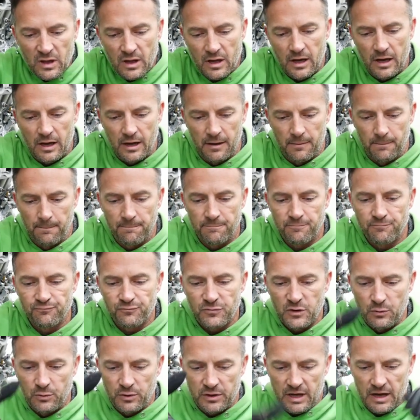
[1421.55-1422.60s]
um,
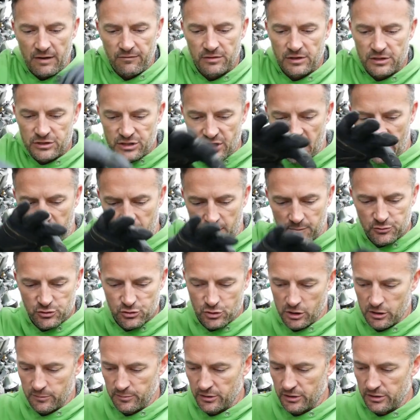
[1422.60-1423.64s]
with having the shock
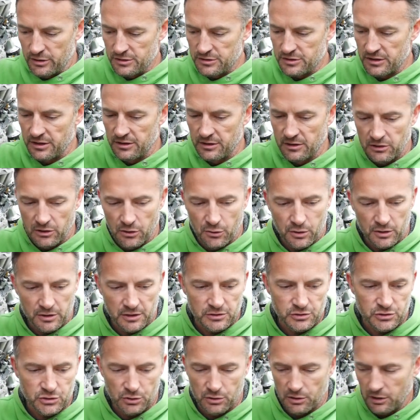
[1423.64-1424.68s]
absorbers on the lower
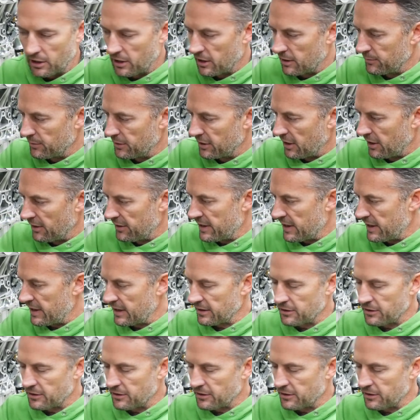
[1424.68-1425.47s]
control arm and all that.